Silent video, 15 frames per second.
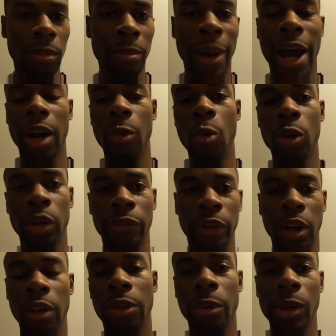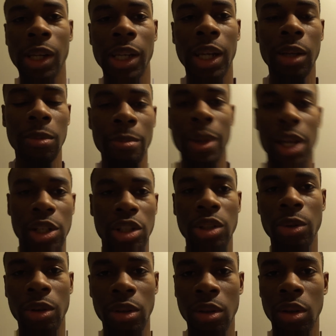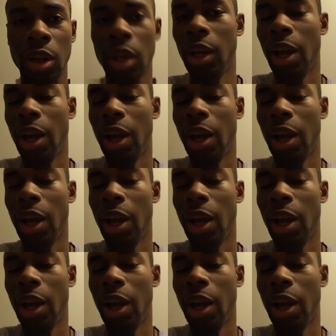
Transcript: Modern Warfare 3 getting best shooter.